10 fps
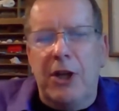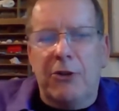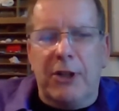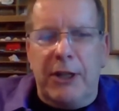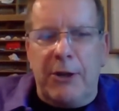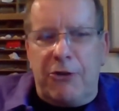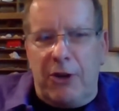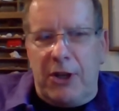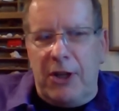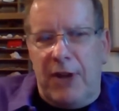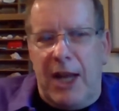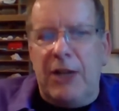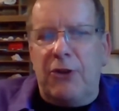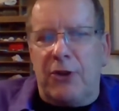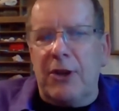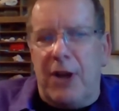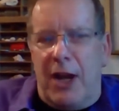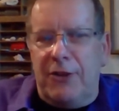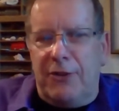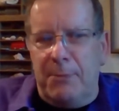to literature containing certain
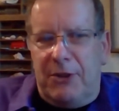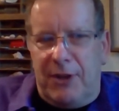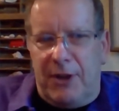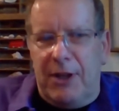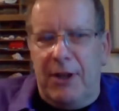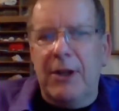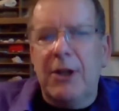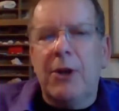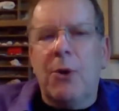kinds of material